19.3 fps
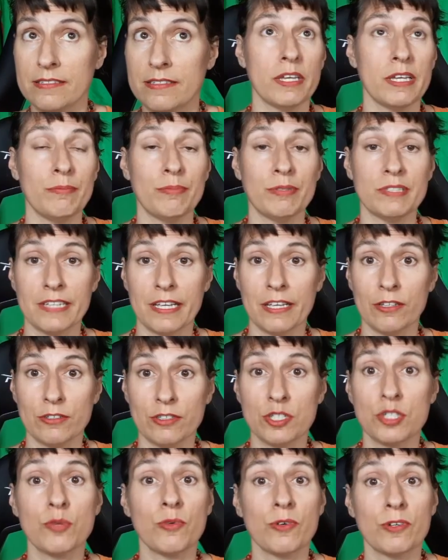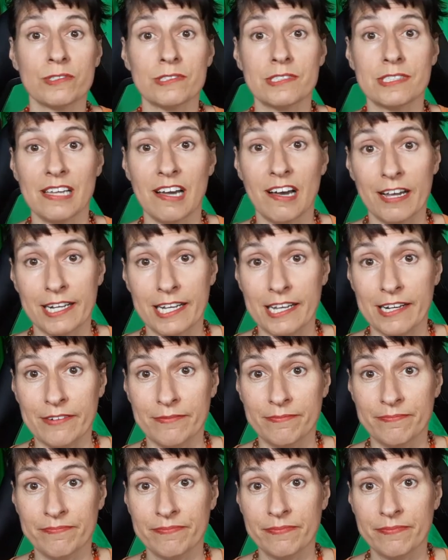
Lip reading: In particular, squirrels yawning.